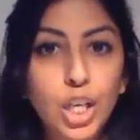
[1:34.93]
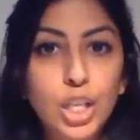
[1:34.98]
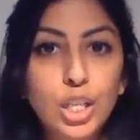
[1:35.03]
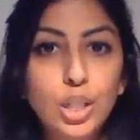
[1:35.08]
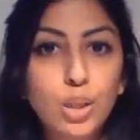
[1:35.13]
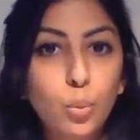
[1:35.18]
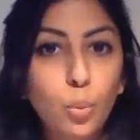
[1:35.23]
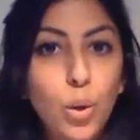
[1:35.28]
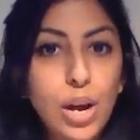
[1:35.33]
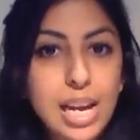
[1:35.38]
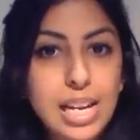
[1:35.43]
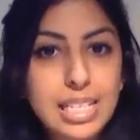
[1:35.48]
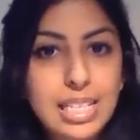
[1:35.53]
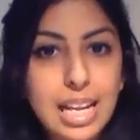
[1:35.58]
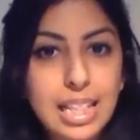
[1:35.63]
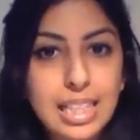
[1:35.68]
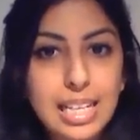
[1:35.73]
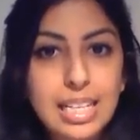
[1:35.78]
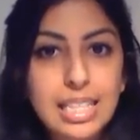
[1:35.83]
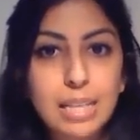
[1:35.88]
So ways
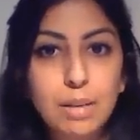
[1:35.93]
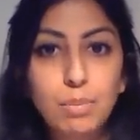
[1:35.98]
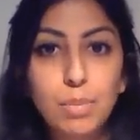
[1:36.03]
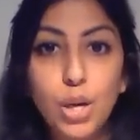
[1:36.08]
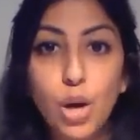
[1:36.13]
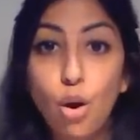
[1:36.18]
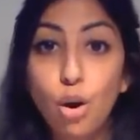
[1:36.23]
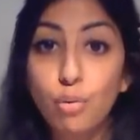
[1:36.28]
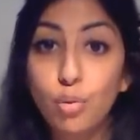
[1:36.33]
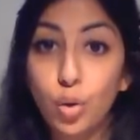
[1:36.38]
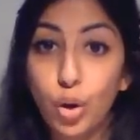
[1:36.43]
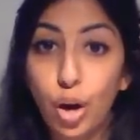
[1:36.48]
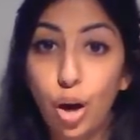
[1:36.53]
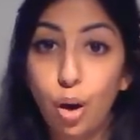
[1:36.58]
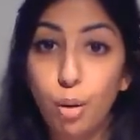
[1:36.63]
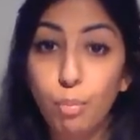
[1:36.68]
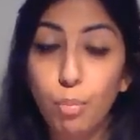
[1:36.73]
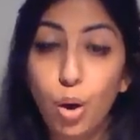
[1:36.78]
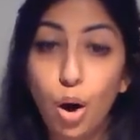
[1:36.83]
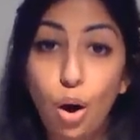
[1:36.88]
that this can be
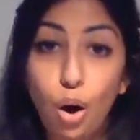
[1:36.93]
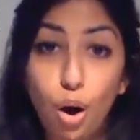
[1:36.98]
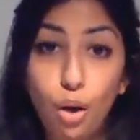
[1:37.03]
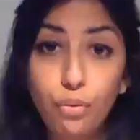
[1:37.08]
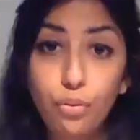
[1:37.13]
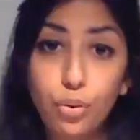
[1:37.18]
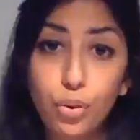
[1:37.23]
overcome are,